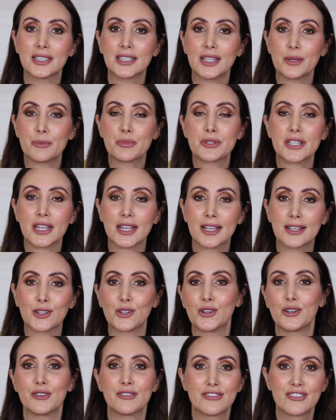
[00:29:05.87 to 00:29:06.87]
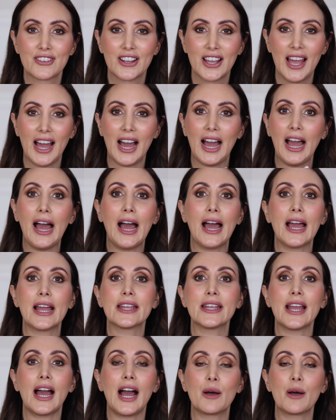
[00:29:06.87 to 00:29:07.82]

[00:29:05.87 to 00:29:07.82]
lipstick love. I